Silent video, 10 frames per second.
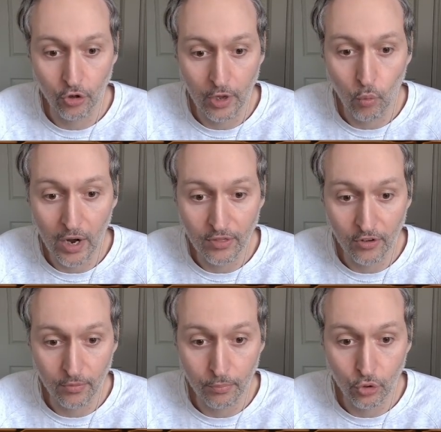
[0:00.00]
that white
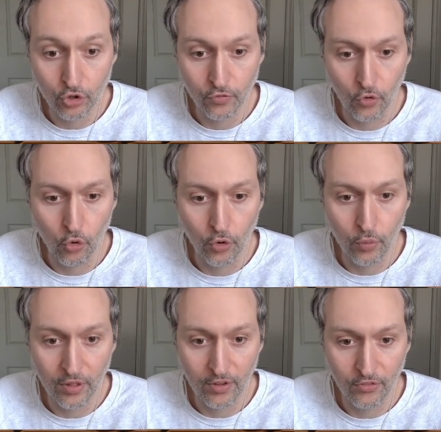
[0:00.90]
doesn't push forward
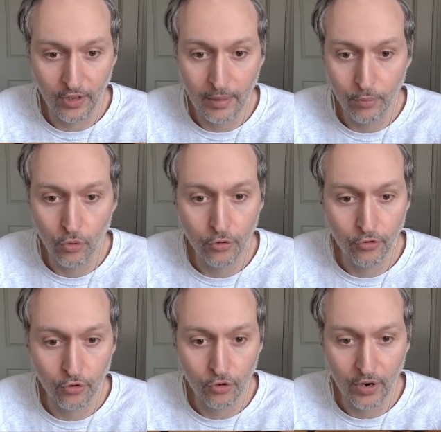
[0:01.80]
with his d-pawn
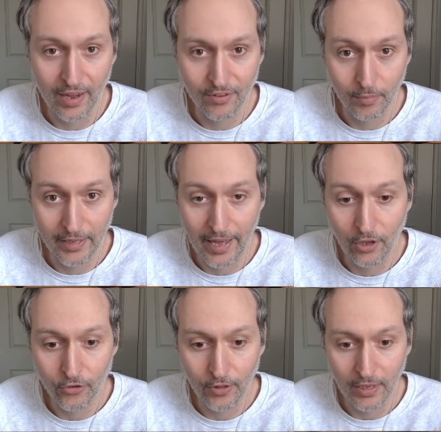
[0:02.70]
to create some
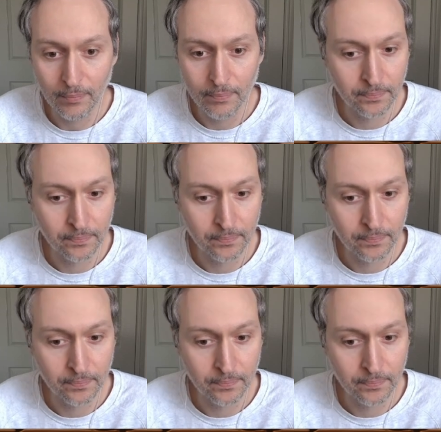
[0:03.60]
chaos there.